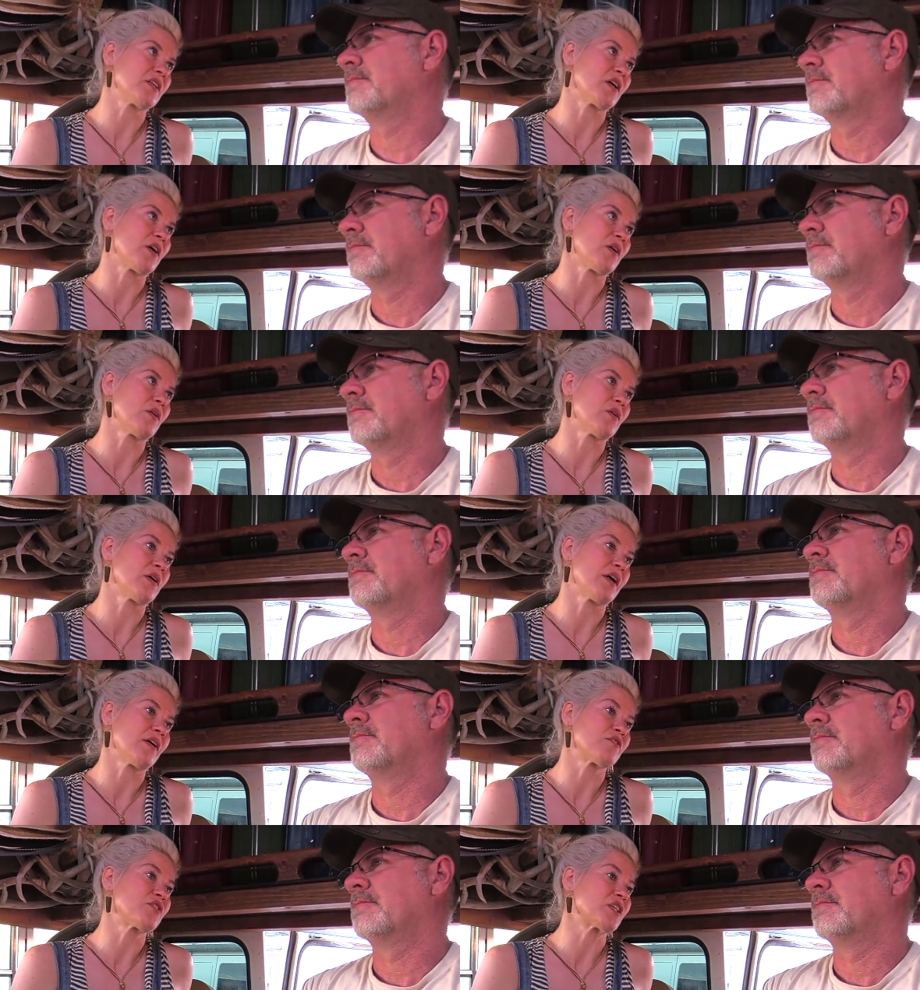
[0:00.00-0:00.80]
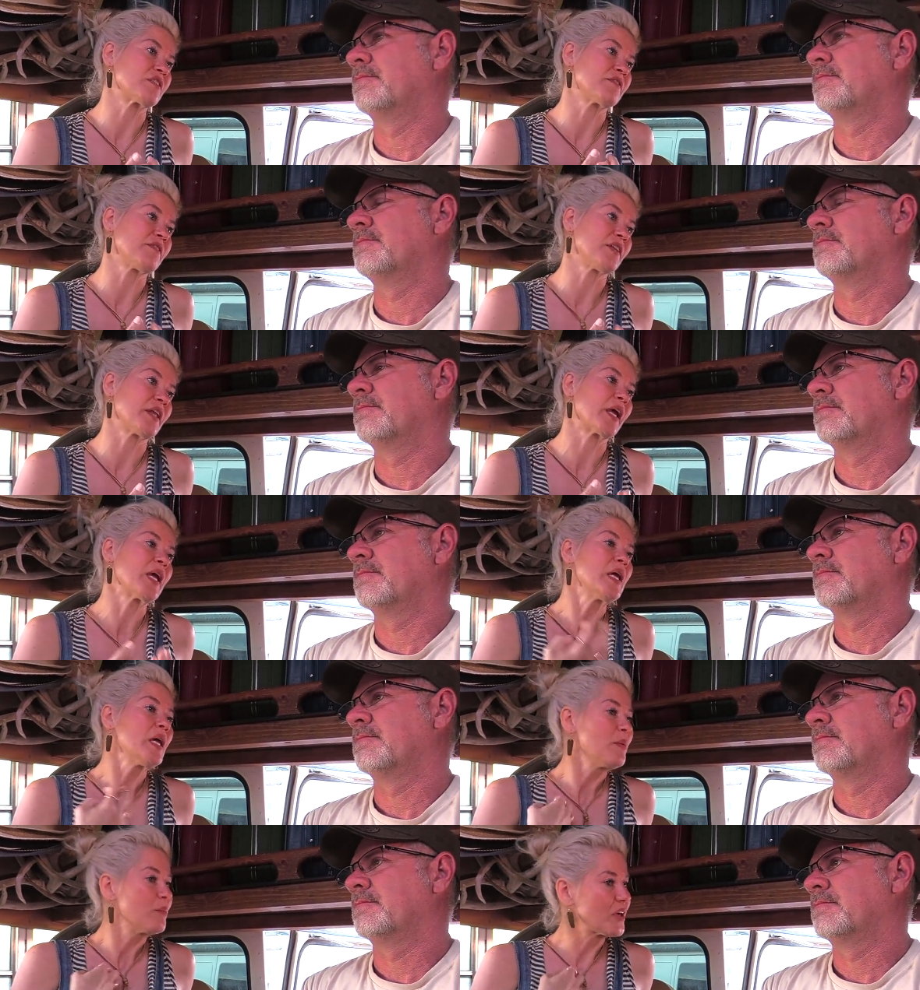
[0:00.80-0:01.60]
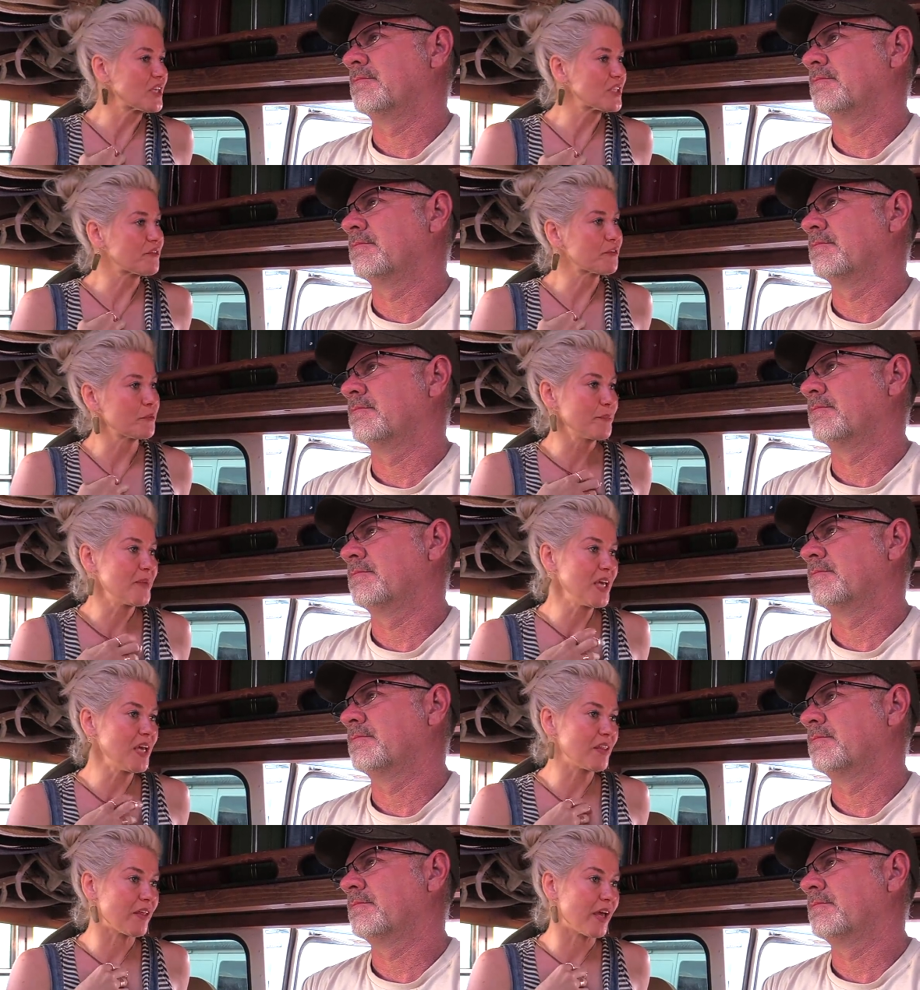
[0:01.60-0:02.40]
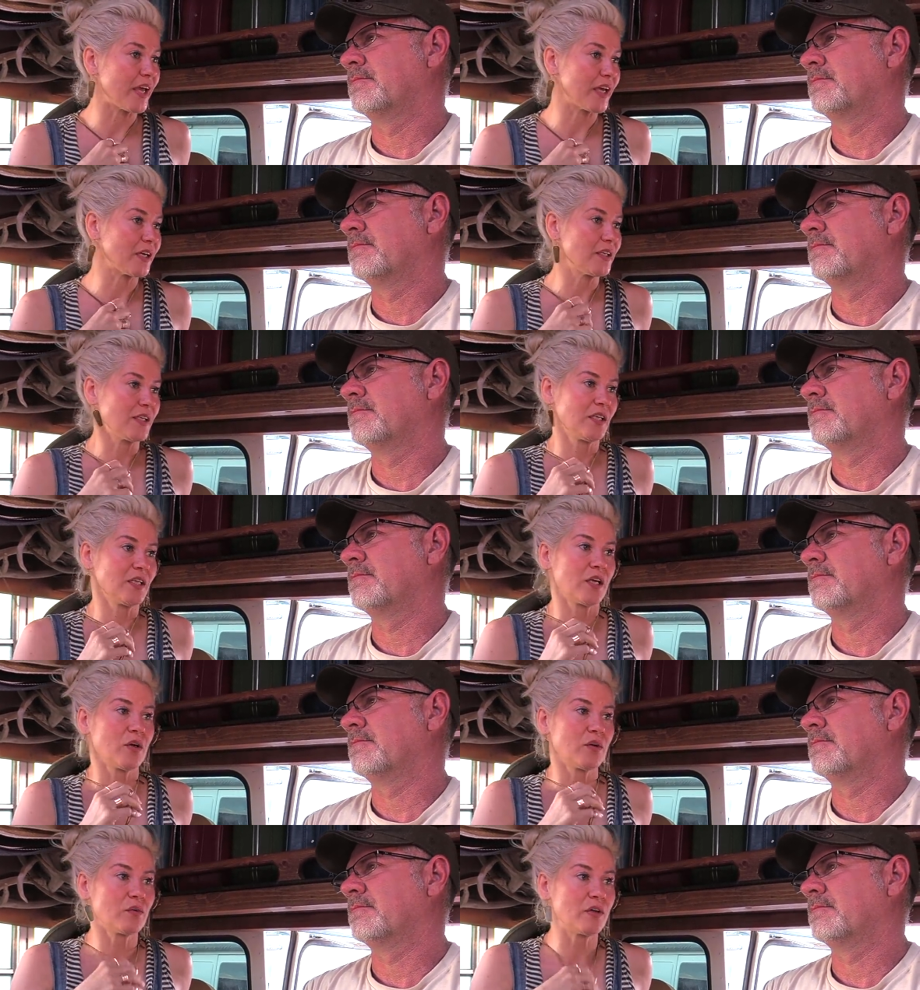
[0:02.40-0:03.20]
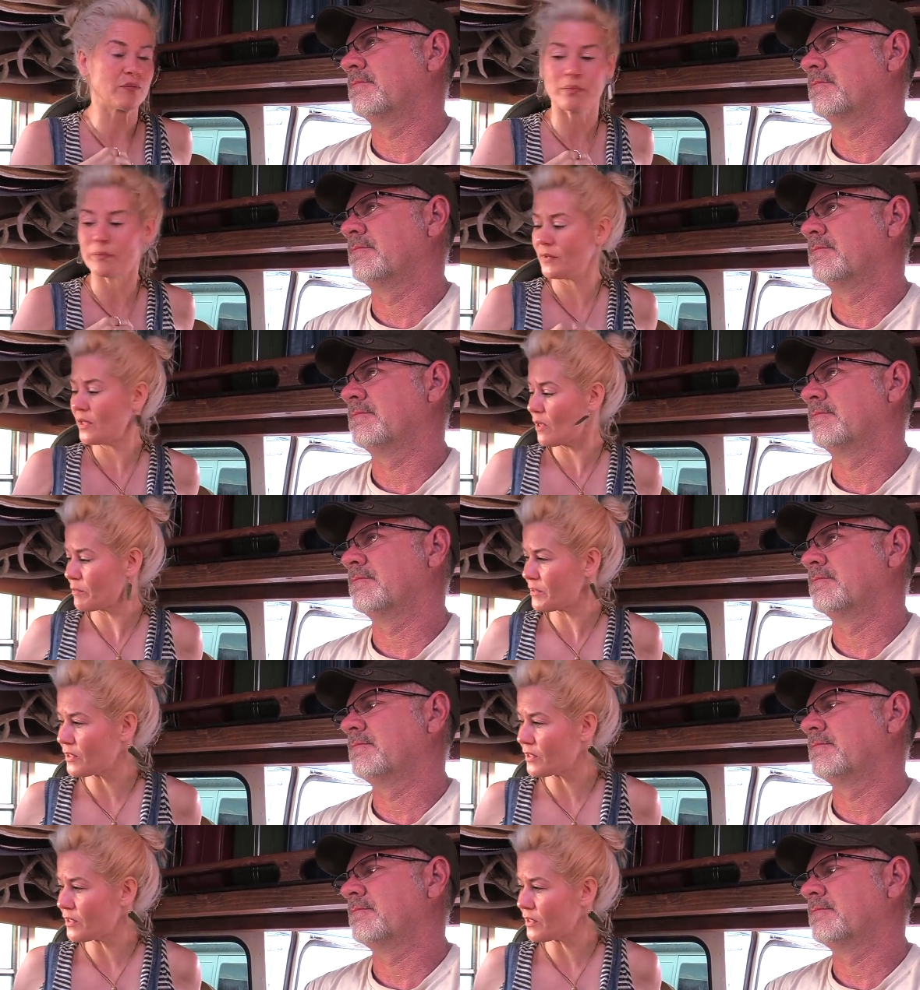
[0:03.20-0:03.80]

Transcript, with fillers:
Speaker 1: know, of just feeling because for me, like you know, if, I'm